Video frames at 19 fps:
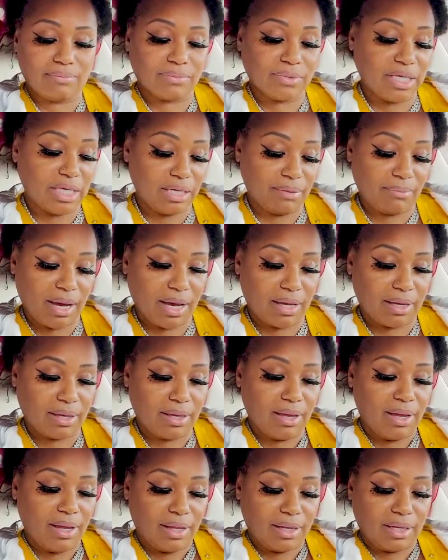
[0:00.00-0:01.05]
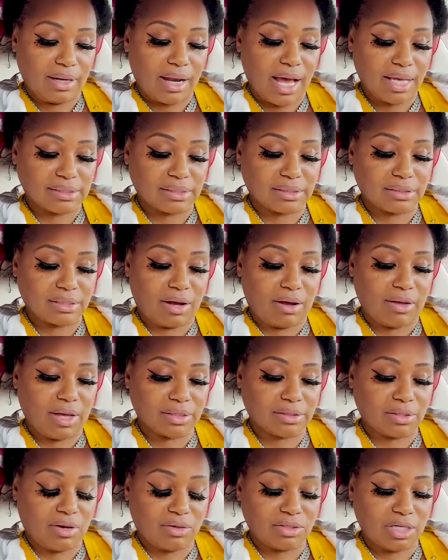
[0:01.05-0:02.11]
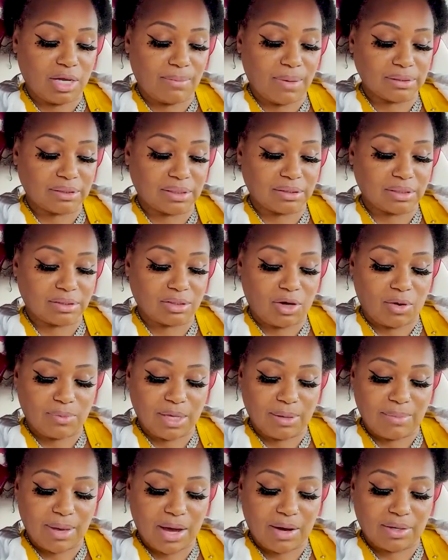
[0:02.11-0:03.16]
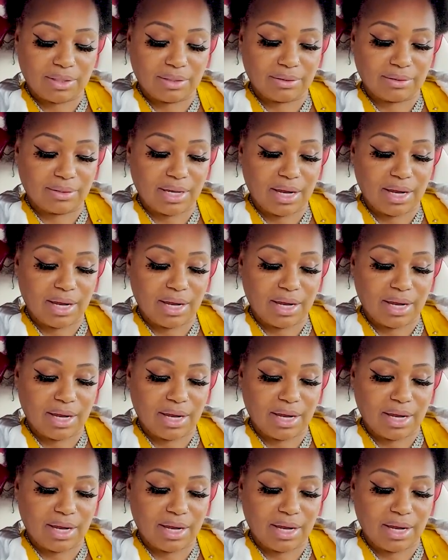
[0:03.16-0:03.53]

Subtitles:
getting my locks installed. I told y'all, my sister told me about it.